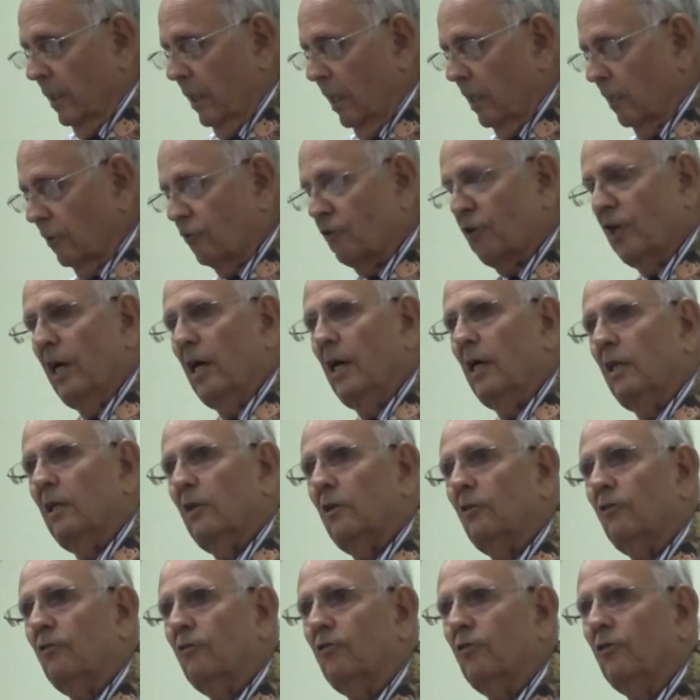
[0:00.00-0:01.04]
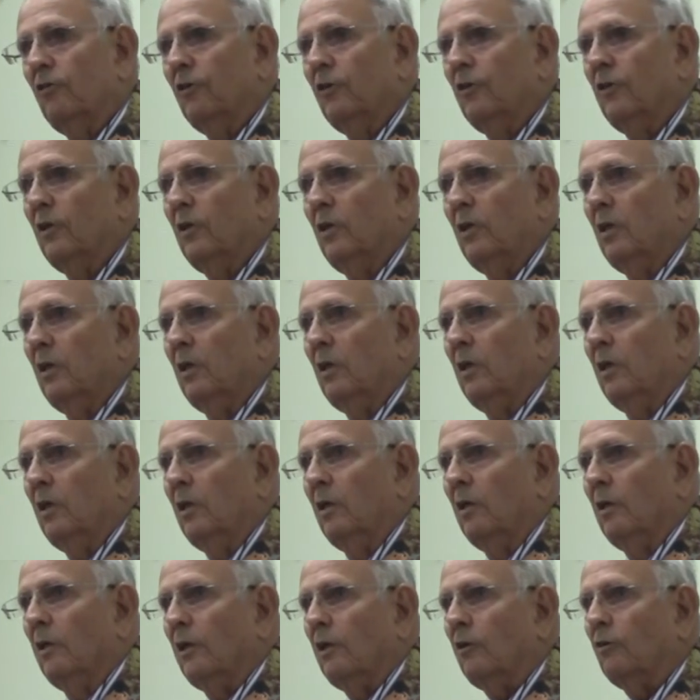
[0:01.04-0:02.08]
Our challenge
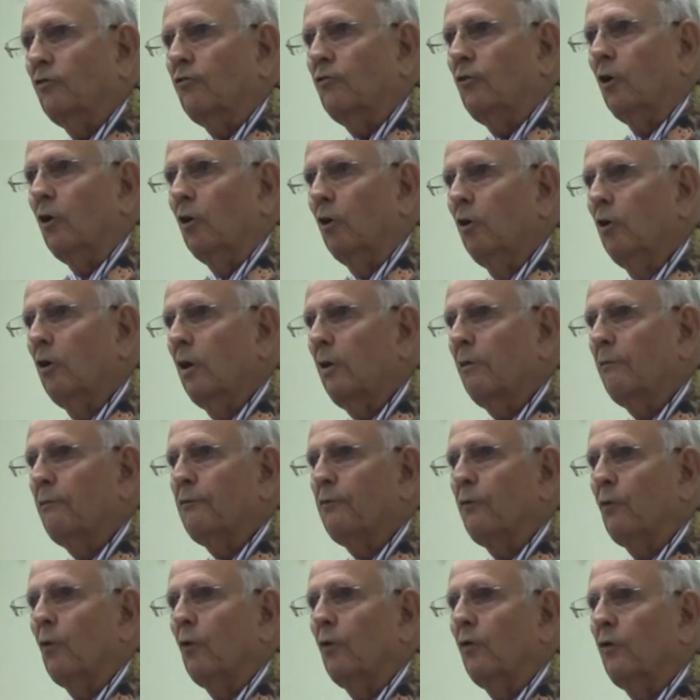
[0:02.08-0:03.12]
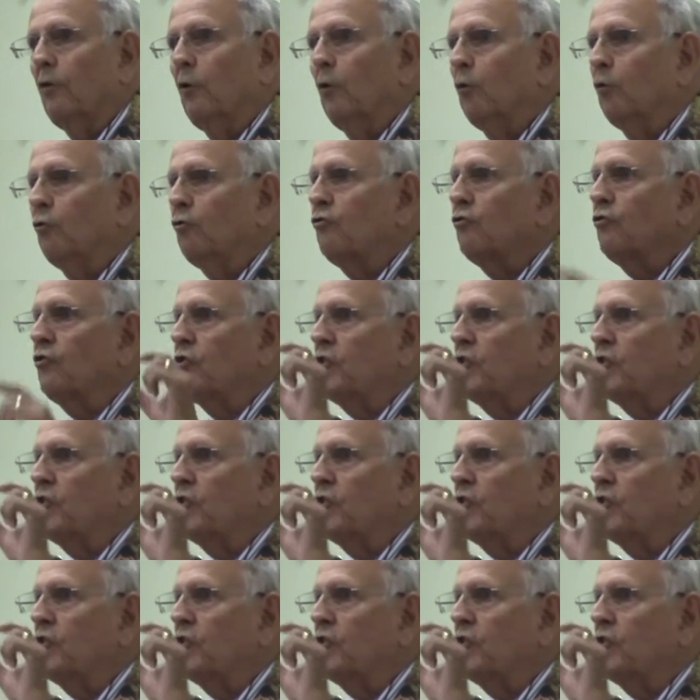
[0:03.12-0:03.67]
is to look for those